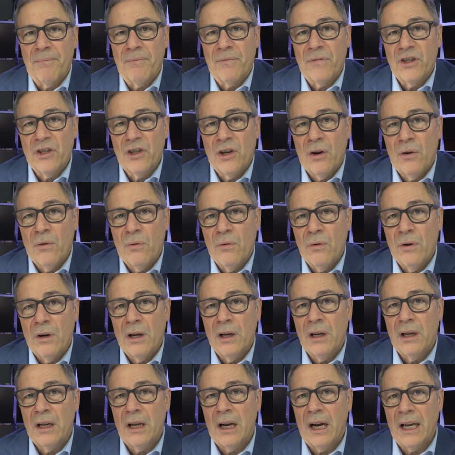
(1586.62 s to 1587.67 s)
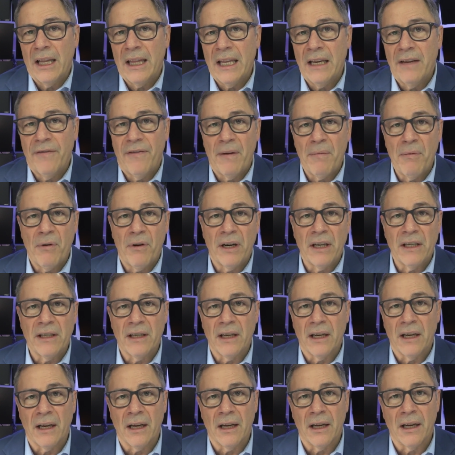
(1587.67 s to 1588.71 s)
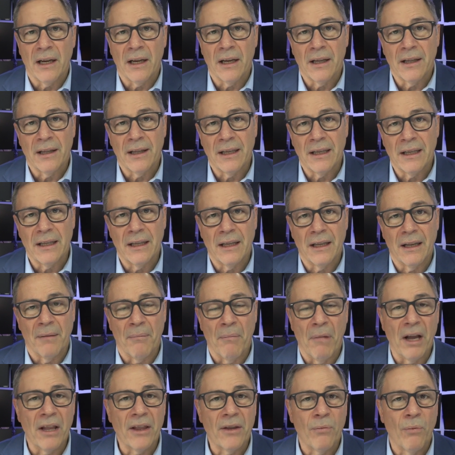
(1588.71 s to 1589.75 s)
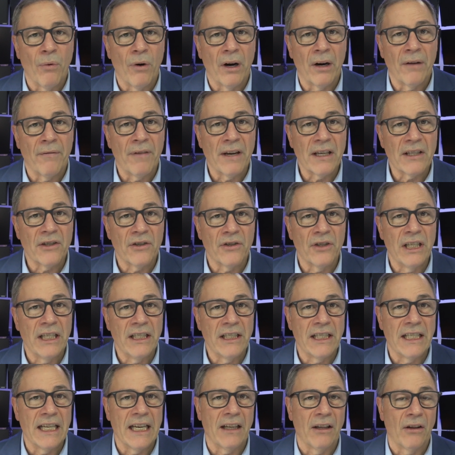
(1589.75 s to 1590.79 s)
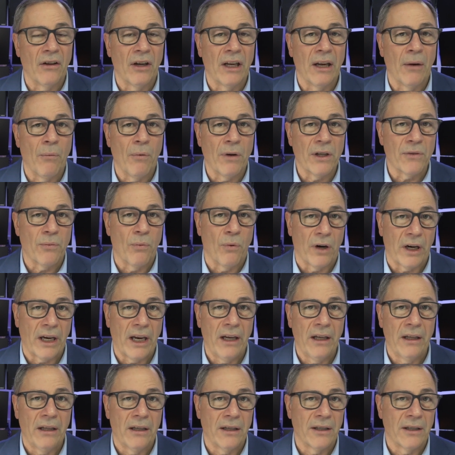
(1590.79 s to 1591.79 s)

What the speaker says: So I think February is a month where investors need to take a look at what's working,